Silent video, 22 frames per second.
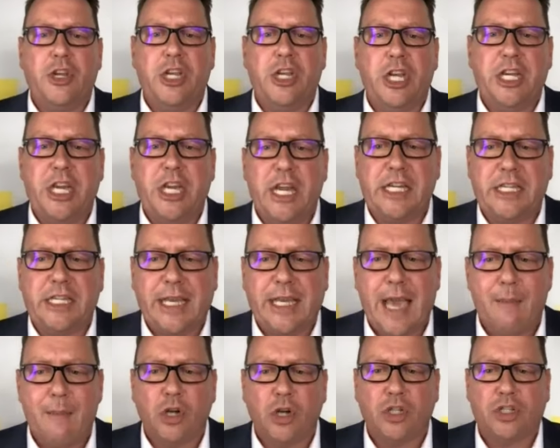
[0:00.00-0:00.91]
you need to
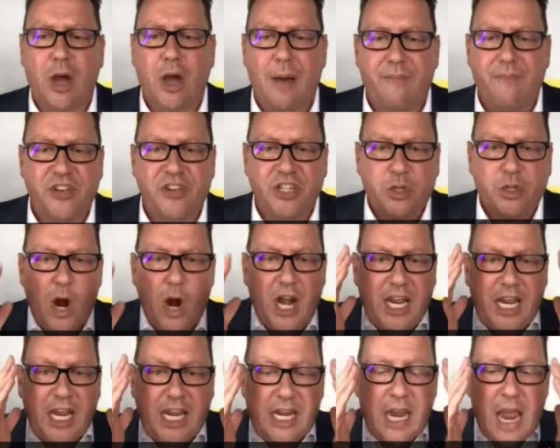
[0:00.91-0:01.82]
come on top for
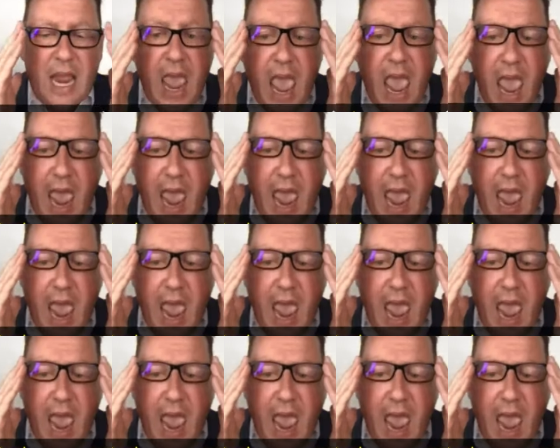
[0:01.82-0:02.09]
20.